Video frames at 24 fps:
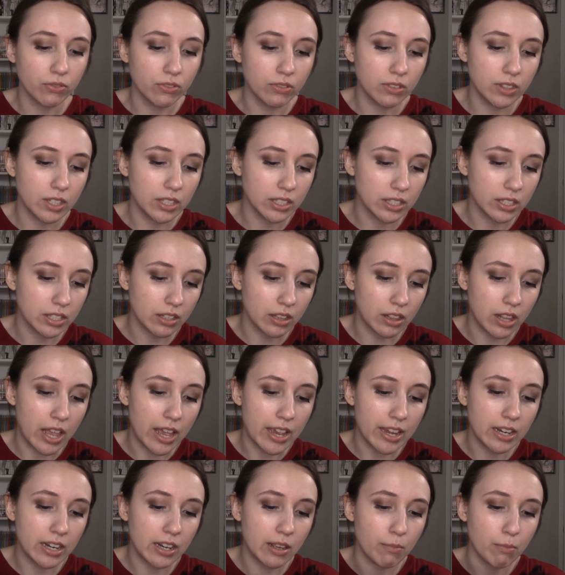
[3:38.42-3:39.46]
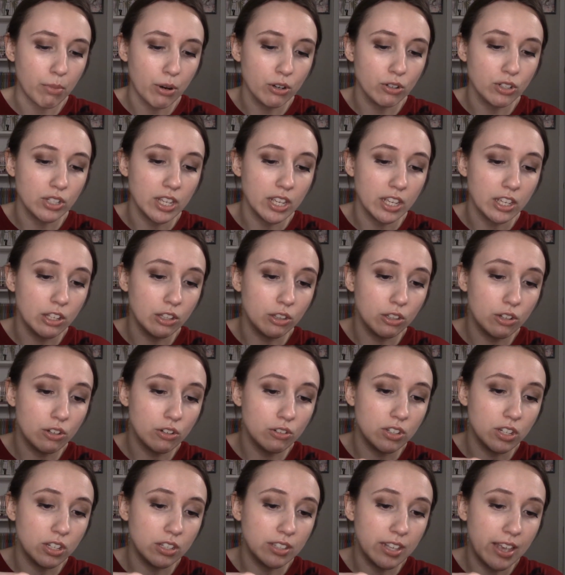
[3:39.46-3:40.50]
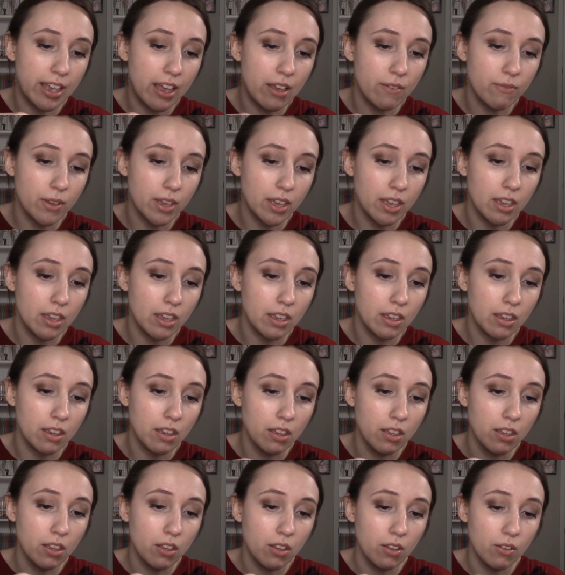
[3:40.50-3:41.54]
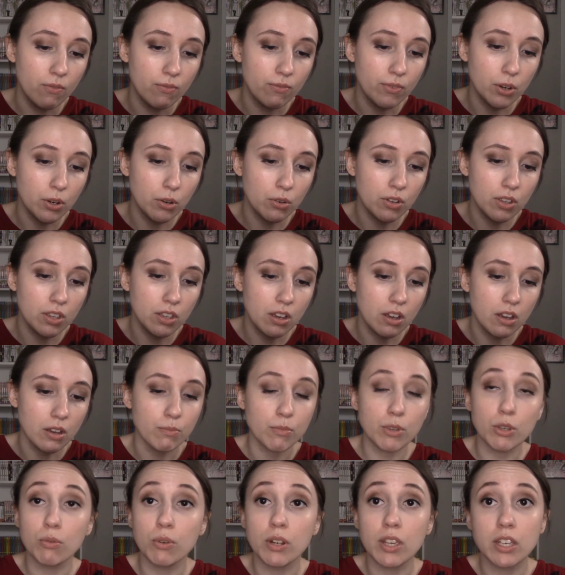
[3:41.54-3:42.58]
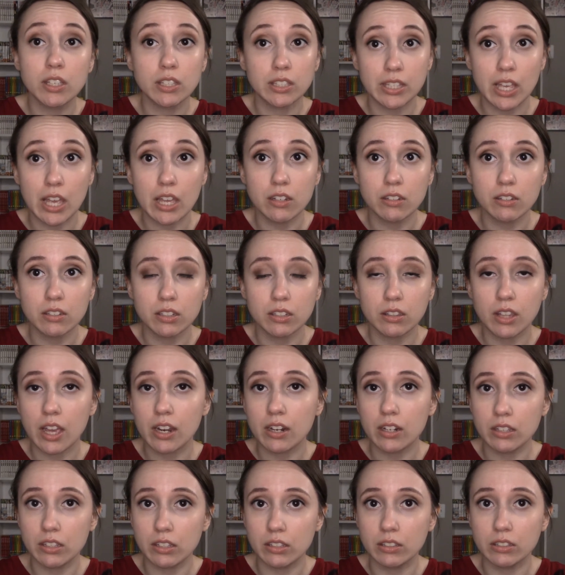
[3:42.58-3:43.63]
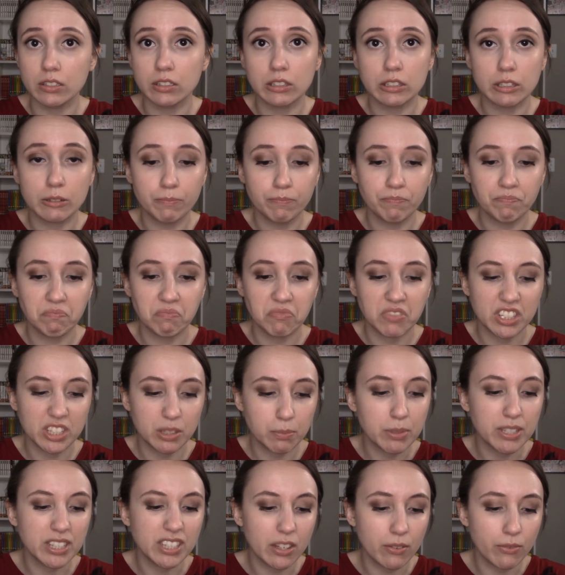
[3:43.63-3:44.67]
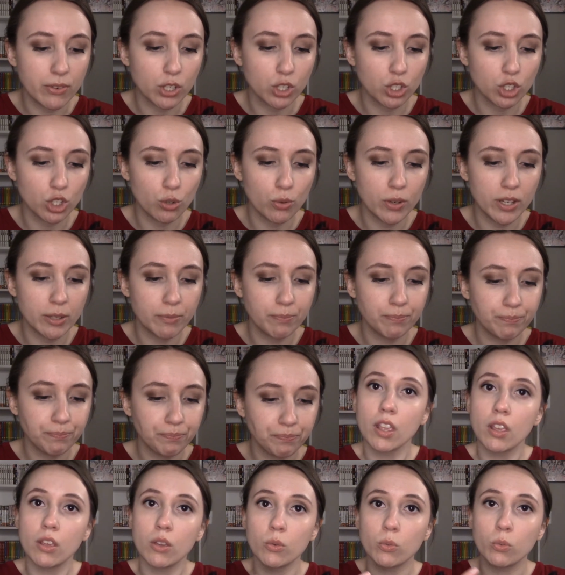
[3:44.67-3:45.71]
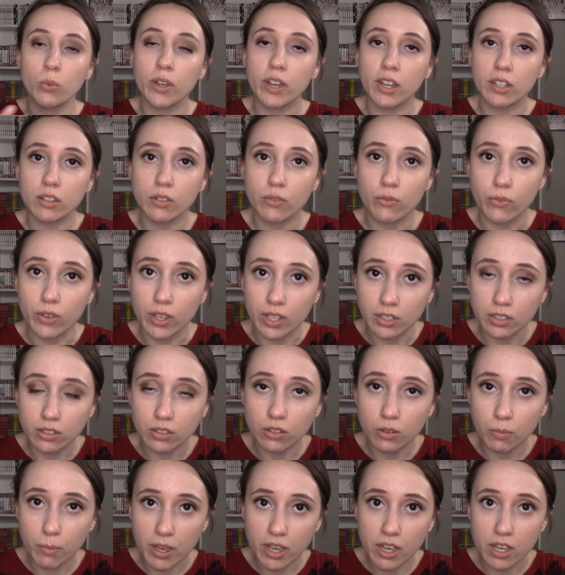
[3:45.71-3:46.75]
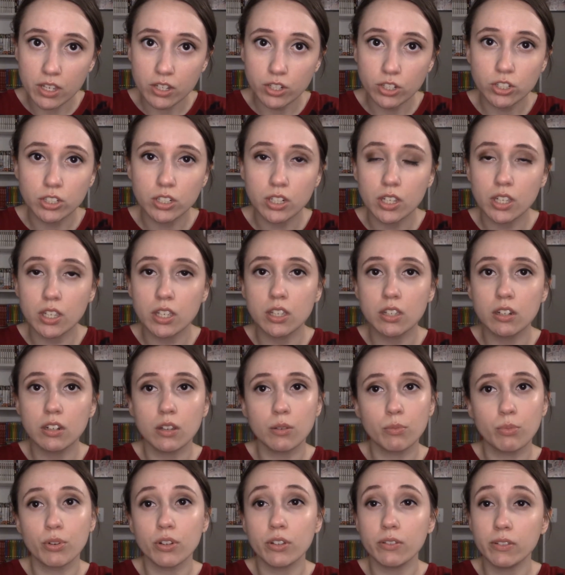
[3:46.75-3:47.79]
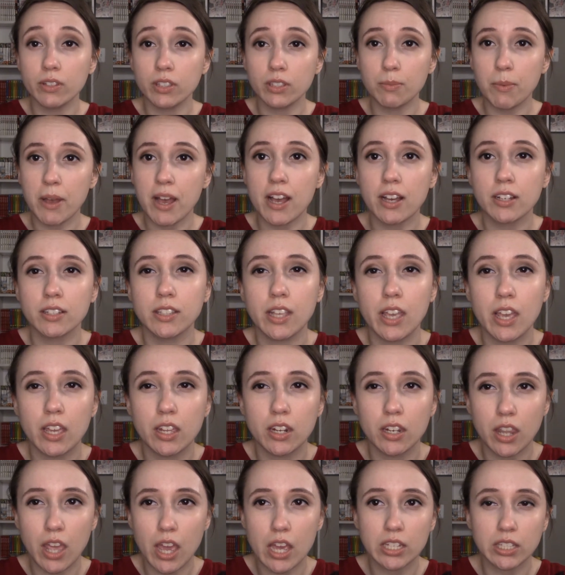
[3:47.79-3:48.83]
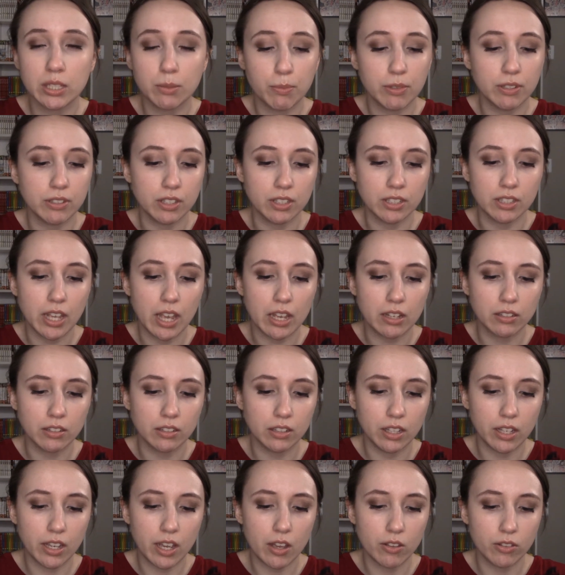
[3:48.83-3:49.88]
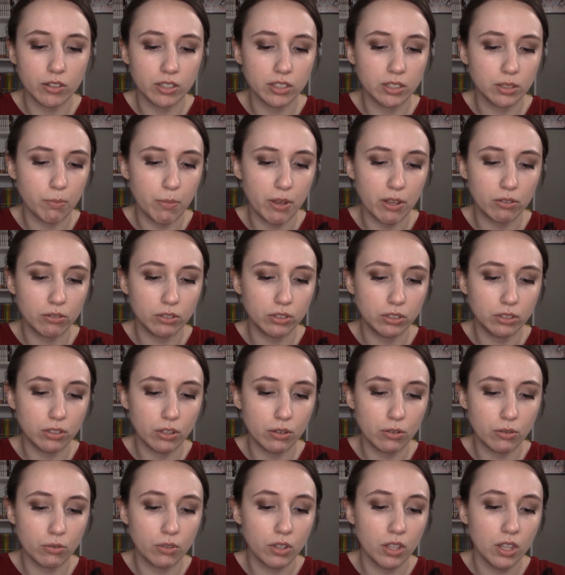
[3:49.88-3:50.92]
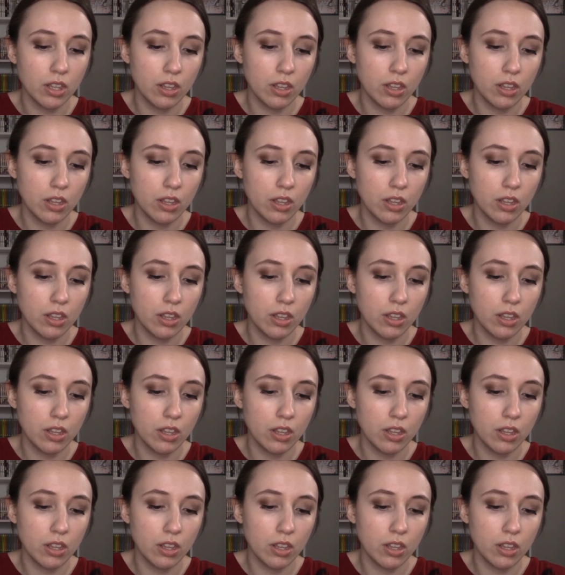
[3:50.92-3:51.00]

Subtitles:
this line in particular does have a very unique scent that is specific to it. We got the face gommage in a previous box, and that smells exactly like how this smells. So